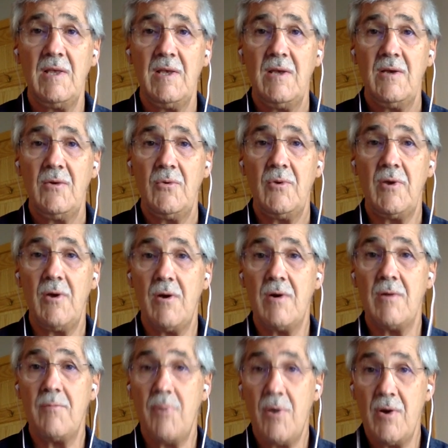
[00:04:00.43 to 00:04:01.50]
we are a
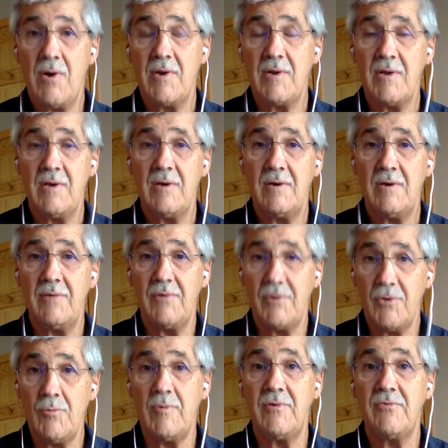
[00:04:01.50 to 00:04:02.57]
part of a
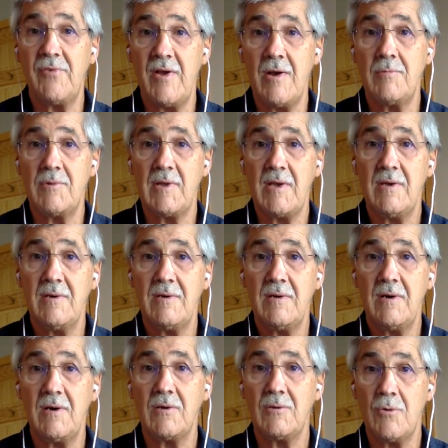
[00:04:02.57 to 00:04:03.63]
human family, a
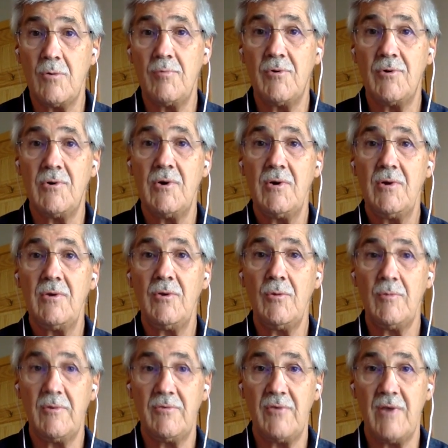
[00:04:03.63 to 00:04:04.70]
global human
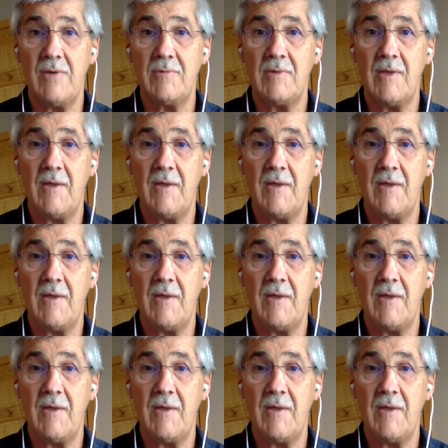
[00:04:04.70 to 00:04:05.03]
family.